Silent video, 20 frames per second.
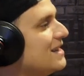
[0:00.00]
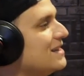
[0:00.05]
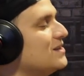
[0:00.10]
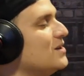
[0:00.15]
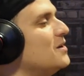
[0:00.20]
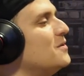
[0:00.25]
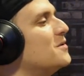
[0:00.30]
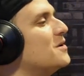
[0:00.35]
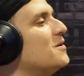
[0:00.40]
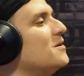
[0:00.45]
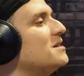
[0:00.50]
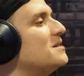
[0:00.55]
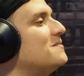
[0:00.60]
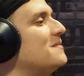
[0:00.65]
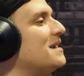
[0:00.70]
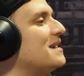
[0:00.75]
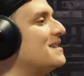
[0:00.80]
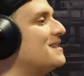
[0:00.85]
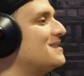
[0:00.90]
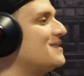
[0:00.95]
So he would always
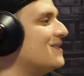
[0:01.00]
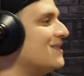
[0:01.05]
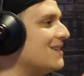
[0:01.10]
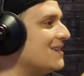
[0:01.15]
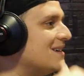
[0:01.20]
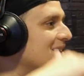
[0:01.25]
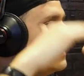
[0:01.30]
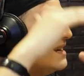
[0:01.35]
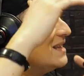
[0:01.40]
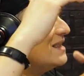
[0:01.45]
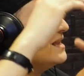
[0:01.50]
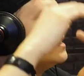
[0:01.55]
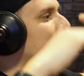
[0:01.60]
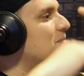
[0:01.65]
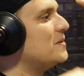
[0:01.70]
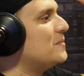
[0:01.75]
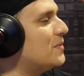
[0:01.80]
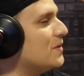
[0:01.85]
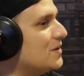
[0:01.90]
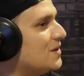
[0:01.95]
make sure that
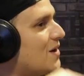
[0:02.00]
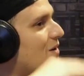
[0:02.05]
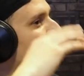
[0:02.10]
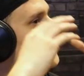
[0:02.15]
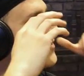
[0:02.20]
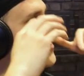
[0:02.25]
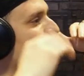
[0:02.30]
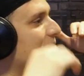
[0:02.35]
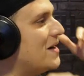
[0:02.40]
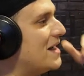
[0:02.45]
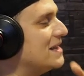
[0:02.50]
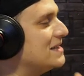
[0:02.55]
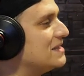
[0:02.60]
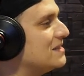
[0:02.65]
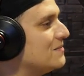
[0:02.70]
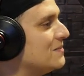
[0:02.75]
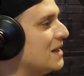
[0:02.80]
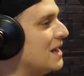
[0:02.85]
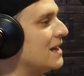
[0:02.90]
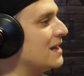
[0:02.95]
people know and reminds
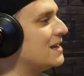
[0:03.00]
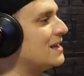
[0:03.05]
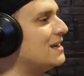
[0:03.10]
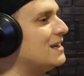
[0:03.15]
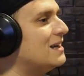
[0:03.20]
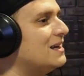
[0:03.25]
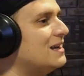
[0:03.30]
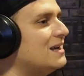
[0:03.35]
them like,